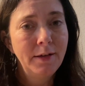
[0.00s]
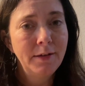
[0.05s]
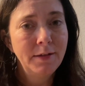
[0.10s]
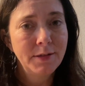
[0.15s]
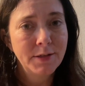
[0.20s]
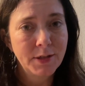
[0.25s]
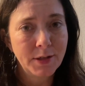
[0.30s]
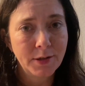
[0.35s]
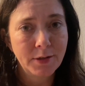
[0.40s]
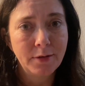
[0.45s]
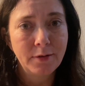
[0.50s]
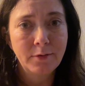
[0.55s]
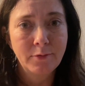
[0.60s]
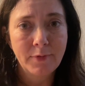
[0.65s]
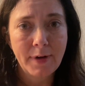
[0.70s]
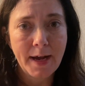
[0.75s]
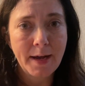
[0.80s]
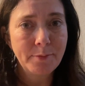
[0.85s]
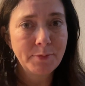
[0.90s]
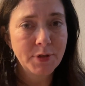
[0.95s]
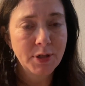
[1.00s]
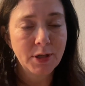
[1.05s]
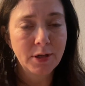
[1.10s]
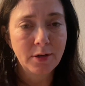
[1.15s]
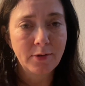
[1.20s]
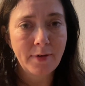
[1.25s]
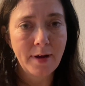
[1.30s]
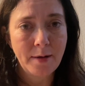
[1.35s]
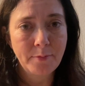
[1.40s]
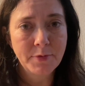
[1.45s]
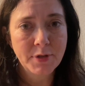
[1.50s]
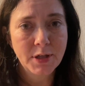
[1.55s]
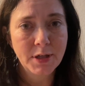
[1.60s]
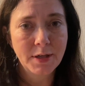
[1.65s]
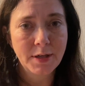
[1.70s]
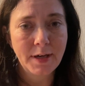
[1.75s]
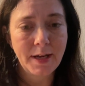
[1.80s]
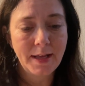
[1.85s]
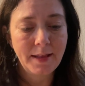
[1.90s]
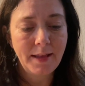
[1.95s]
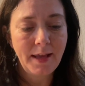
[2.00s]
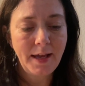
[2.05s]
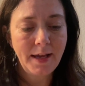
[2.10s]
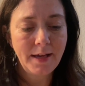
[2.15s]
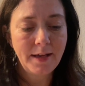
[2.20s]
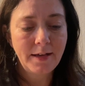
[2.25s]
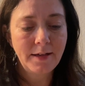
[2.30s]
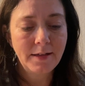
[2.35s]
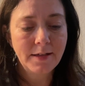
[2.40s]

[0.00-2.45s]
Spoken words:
turn, wrap, turn, wrap, turn. And then